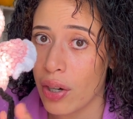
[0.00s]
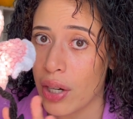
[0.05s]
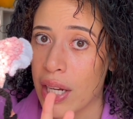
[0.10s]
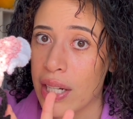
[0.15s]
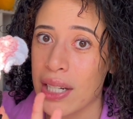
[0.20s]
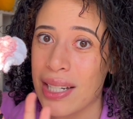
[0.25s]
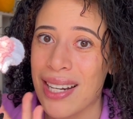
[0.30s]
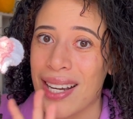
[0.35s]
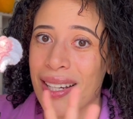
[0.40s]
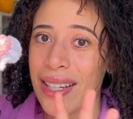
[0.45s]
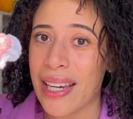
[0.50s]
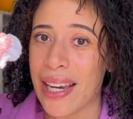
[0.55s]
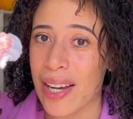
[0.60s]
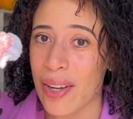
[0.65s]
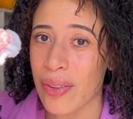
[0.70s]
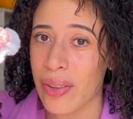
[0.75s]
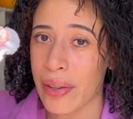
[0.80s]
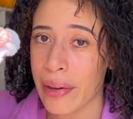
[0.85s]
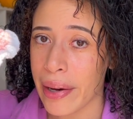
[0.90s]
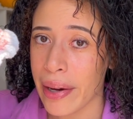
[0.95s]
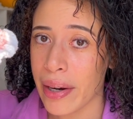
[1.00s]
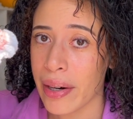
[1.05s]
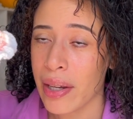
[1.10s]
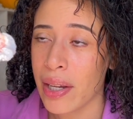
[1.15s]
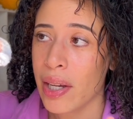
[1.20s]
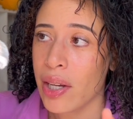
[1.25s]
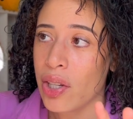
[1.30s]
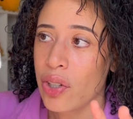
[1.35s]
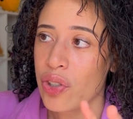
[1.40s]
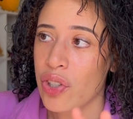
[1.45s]
I did not count that
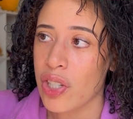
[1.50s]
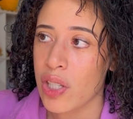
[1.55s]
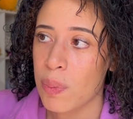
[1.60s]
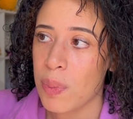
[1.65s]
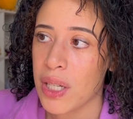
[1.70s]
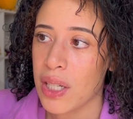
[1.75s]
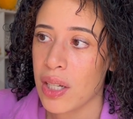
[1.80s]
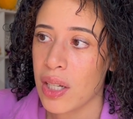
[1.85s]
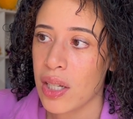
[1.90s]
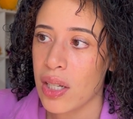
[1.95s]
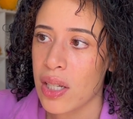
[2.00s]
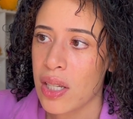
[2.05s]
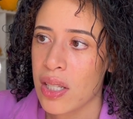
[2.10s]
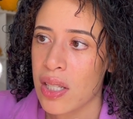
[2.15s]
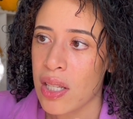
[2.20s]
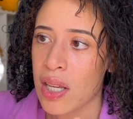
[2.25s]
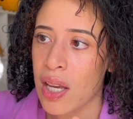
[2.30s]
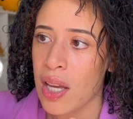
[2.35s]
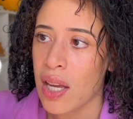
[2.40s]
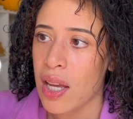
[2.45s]
just because